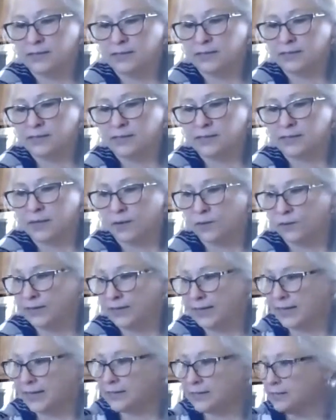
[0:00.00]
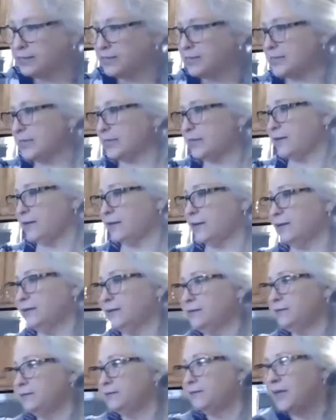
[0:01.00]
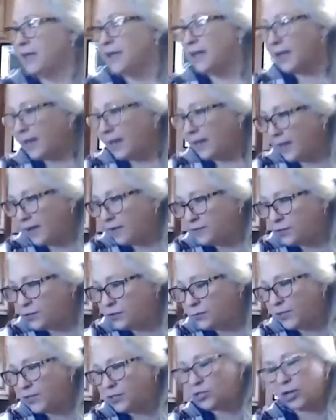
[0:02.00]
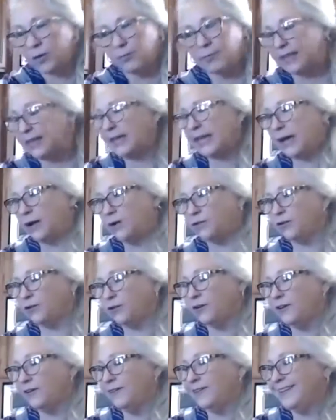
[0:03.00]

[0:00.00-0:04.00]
So next here, I have too much on my counter.